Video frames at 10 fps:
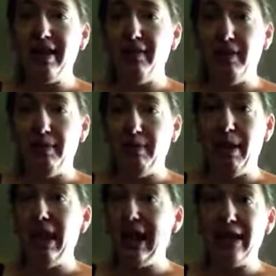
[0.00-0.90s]
different
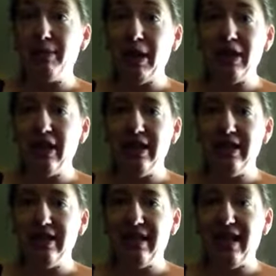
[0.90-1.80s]
vague
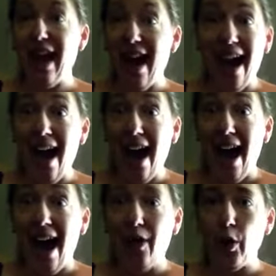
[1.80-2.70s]
expressions, like,
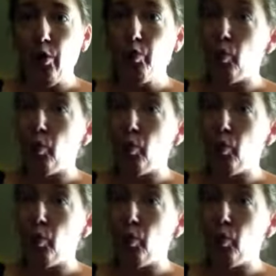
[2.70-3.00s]
or,